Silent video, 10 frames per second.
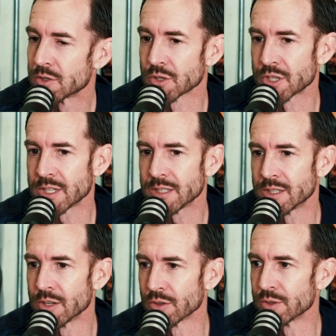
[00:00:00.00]
So
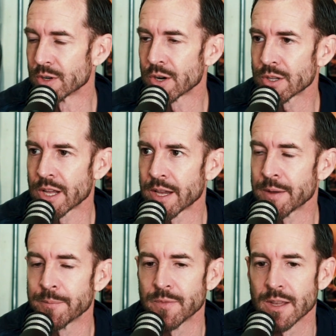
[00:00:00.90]
she's, you know, doing her
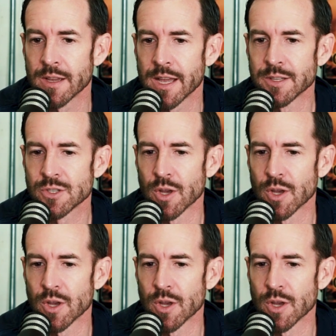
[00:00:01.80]
thing. And